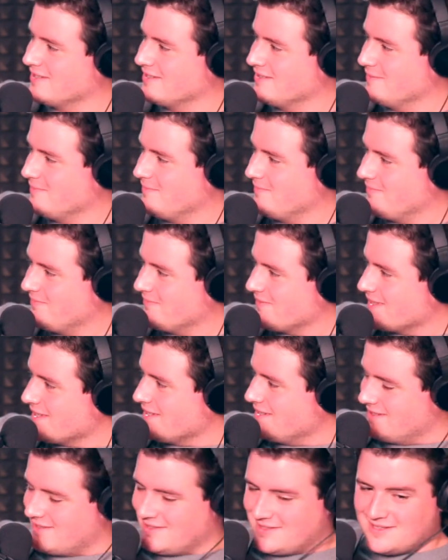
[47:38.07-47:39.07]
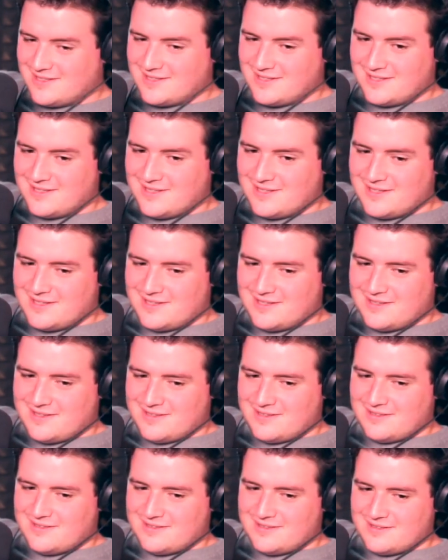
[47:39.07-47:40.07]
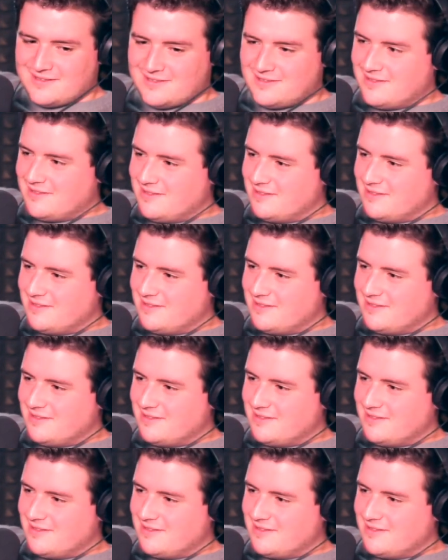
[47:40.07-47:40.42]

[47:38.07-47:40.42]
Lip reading: Yeah, I mean, you throw on some music solo.